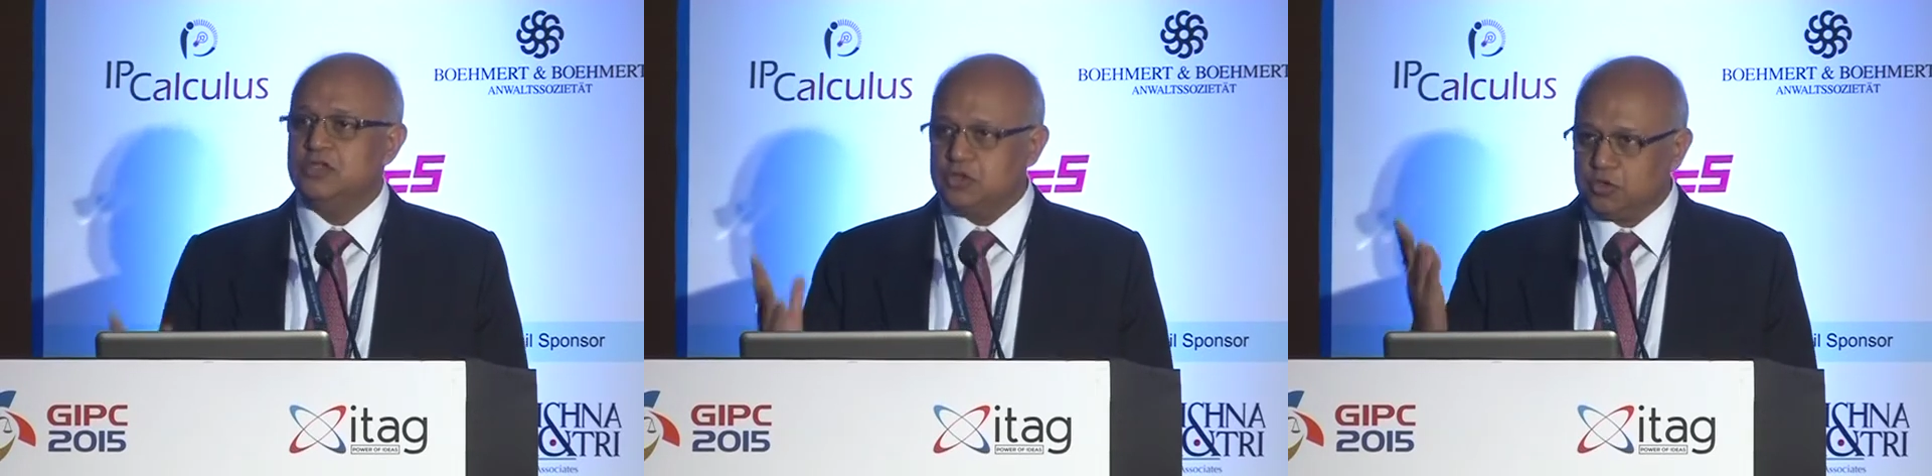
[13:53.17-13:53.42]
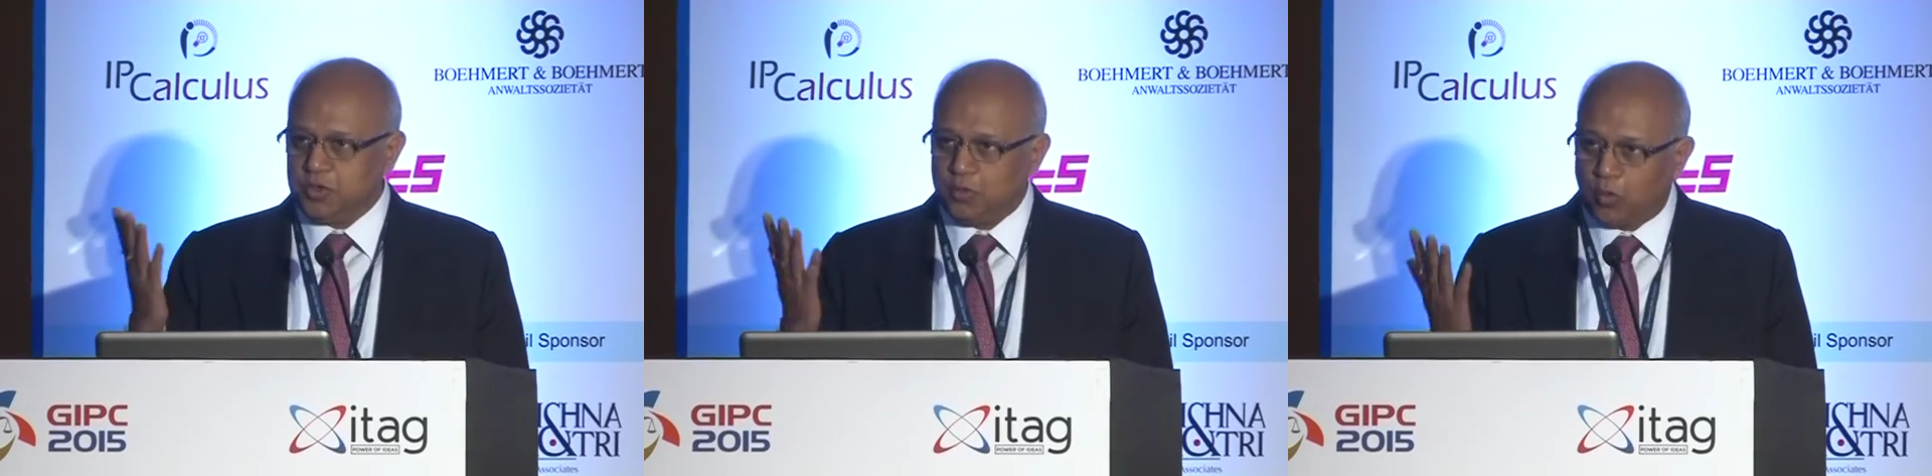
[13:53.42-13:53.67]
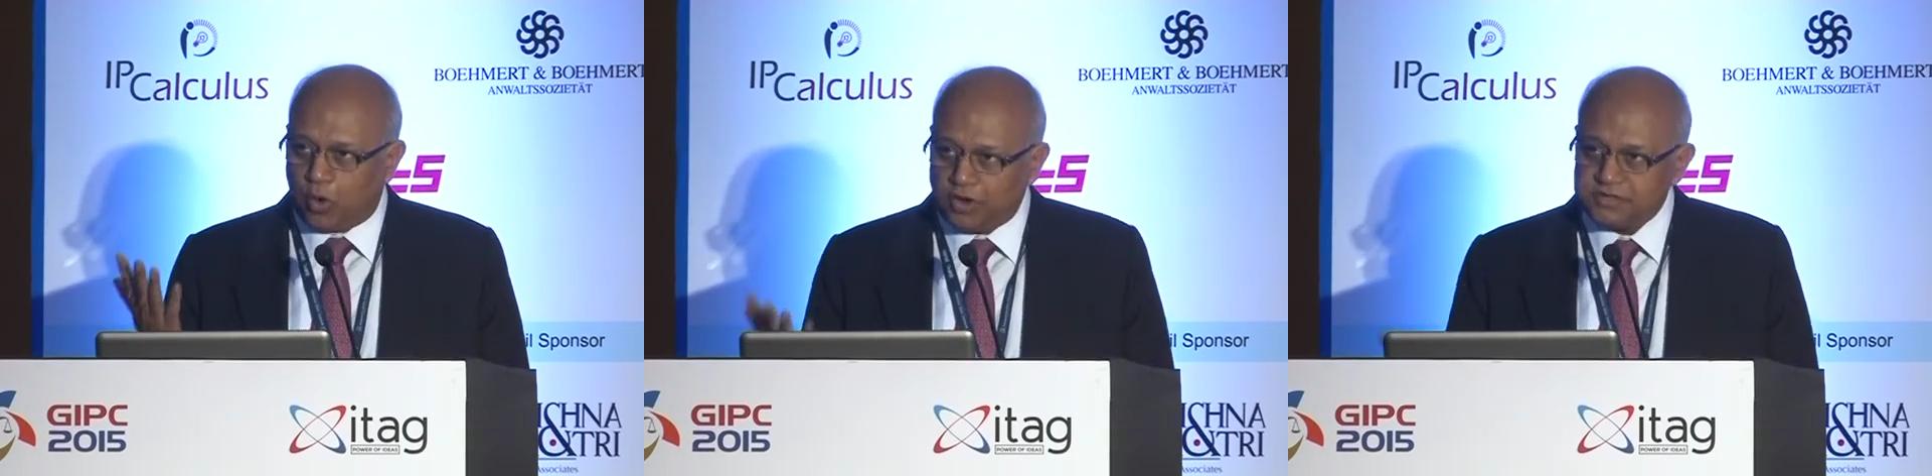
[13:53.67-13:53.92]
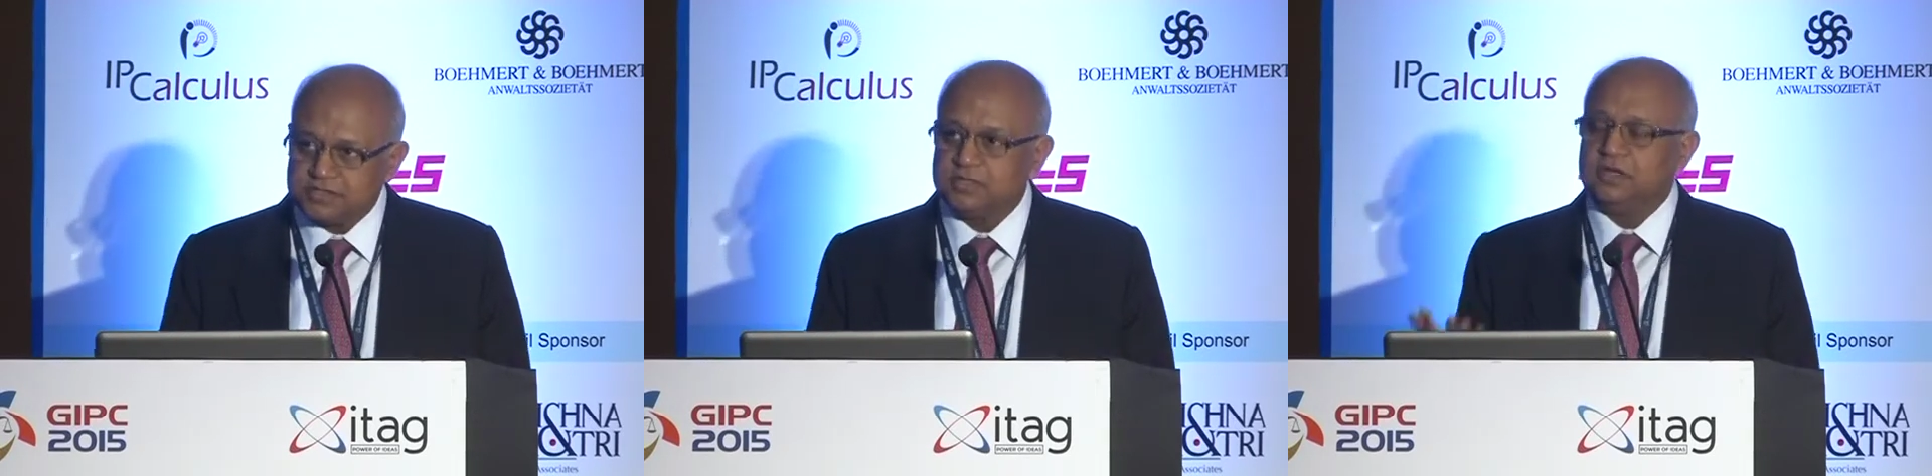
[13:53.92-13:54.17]
Do we
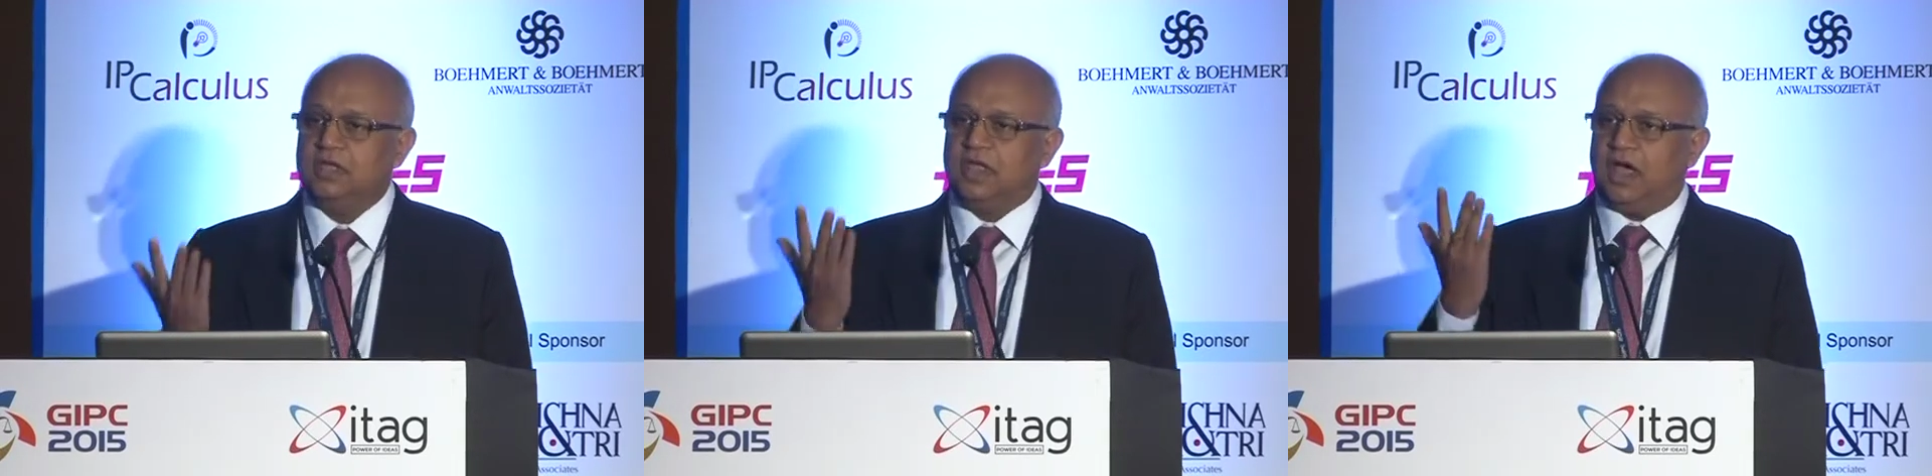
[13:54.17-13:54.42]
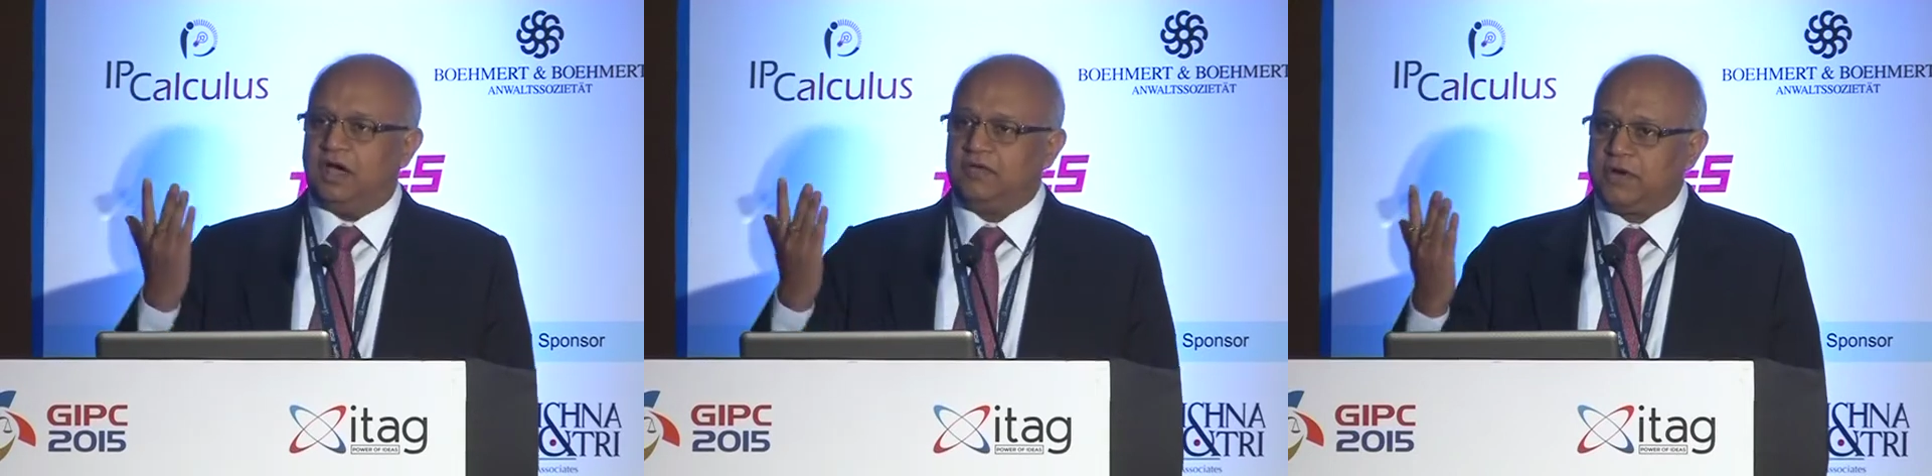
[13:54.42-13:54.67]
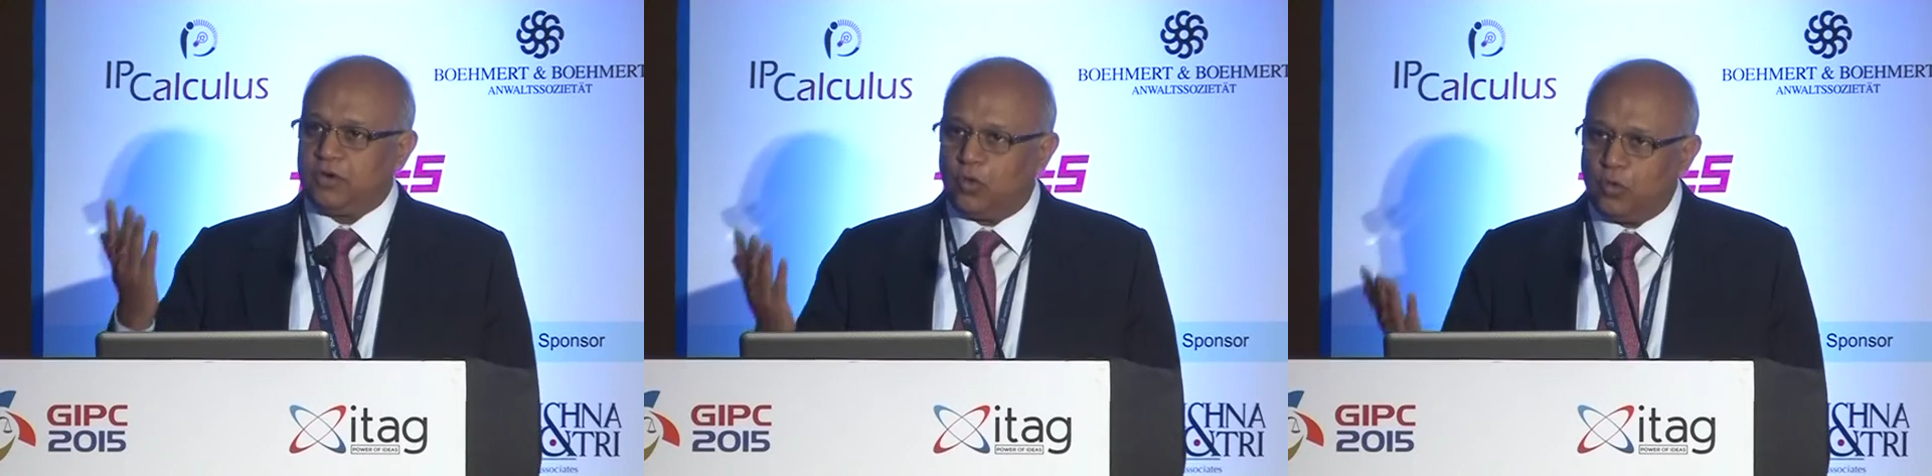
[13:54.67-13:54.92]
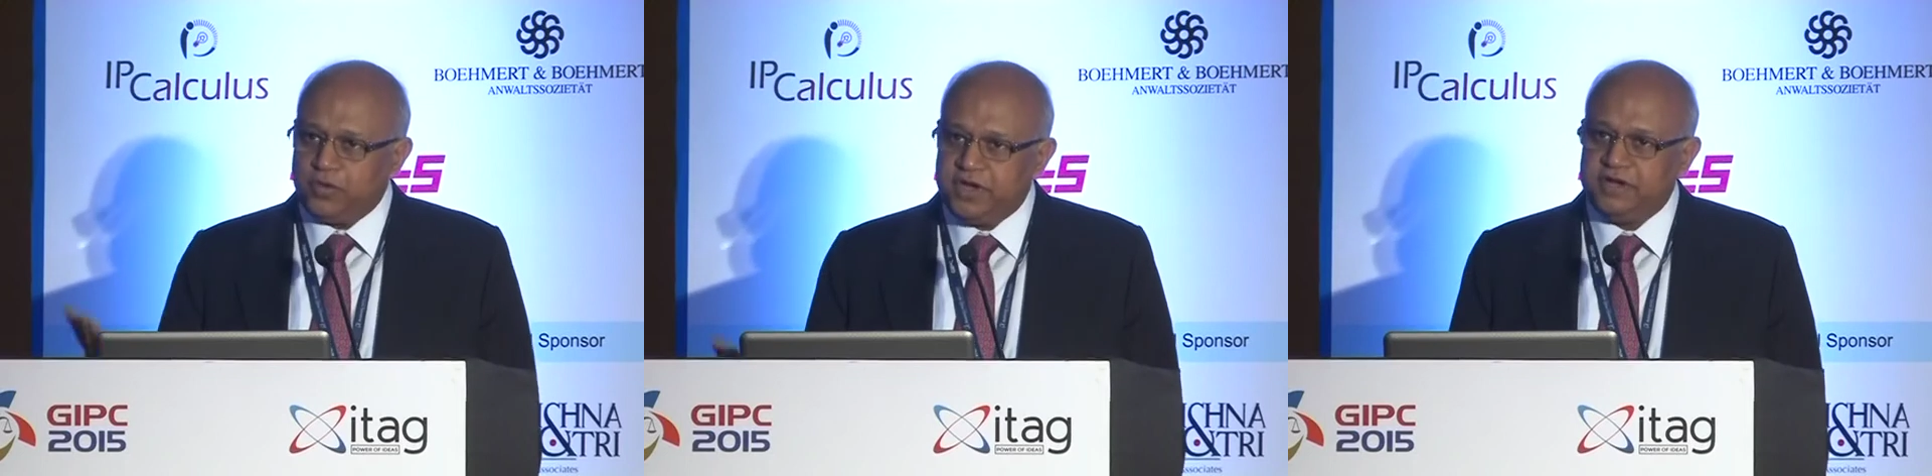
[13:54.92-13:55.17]
want our
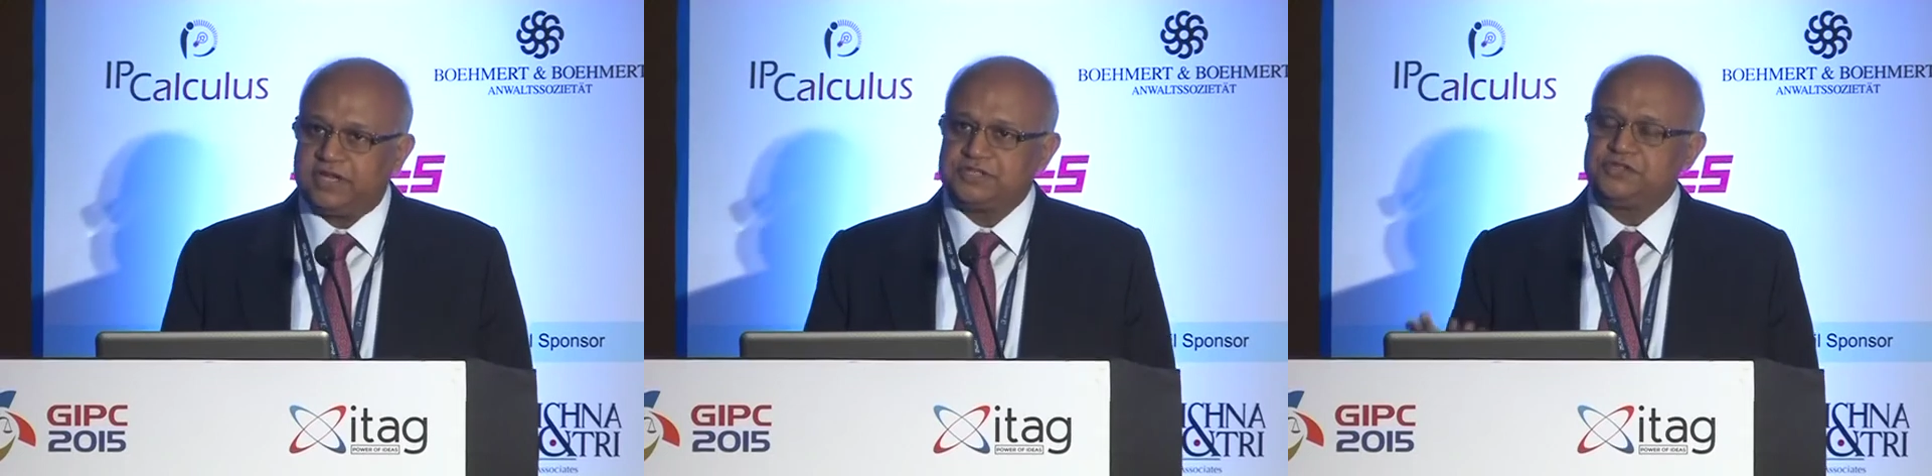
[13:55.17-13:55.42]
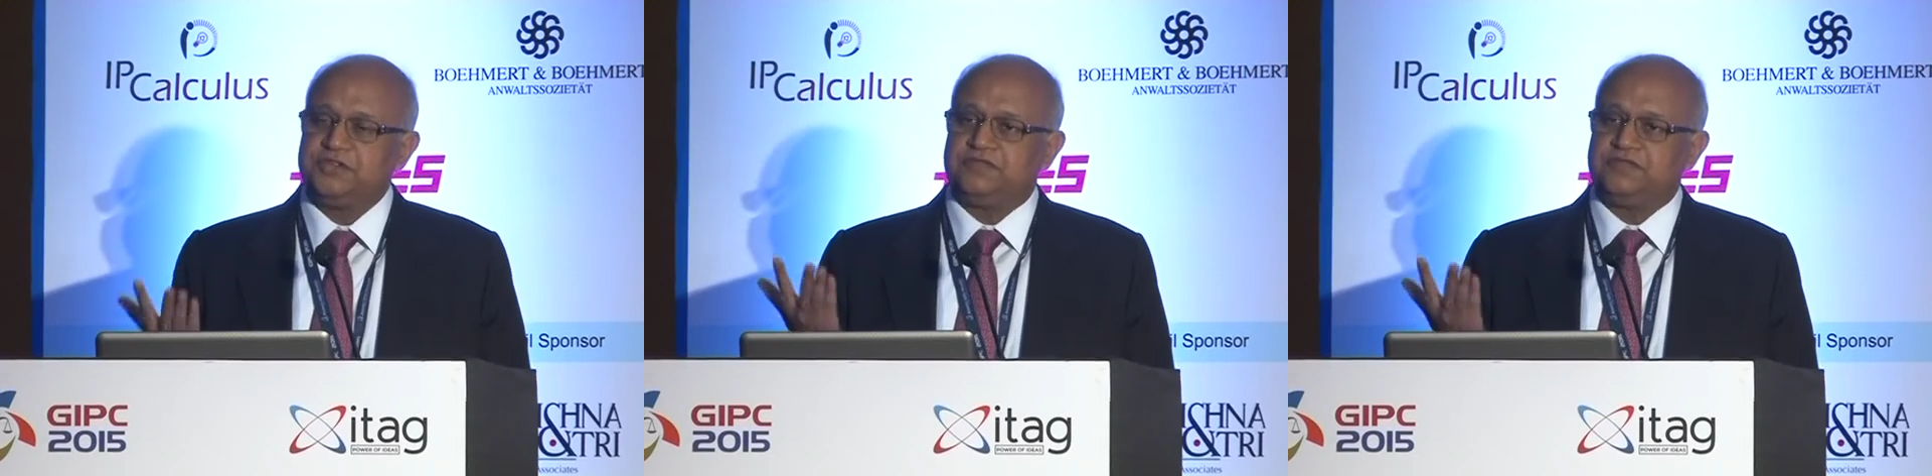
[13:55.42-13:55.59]
own industry,